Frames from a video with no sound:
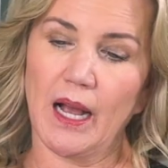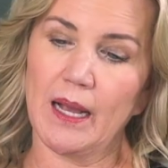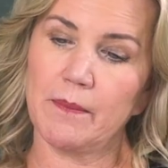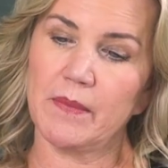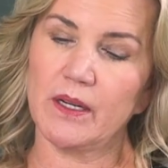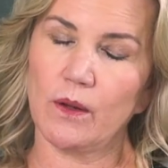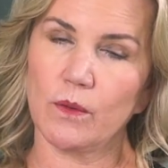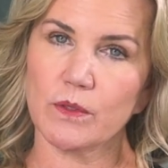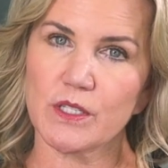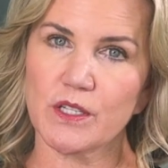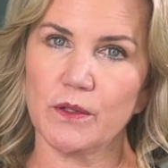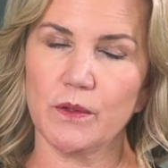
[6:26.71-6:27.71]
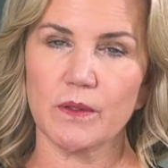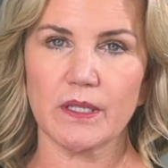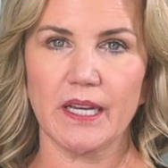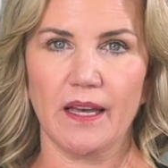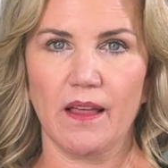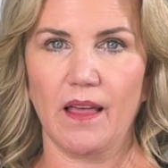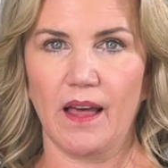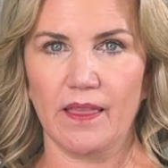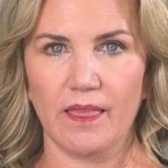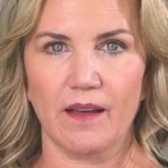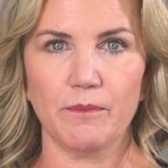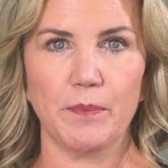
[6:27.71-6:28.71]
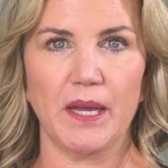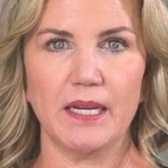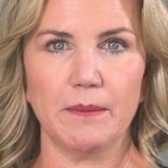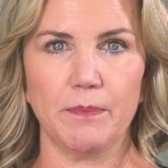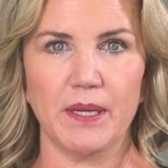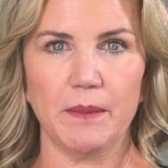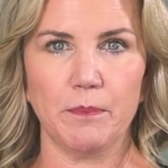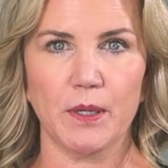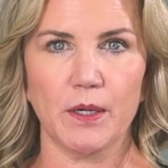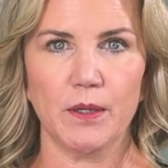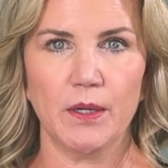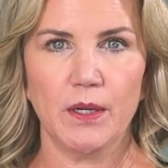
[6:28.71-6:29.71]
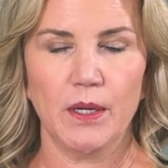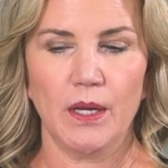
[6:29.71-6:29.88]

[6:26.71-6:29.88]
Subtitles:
I'm an old school gal. I love pen and paper.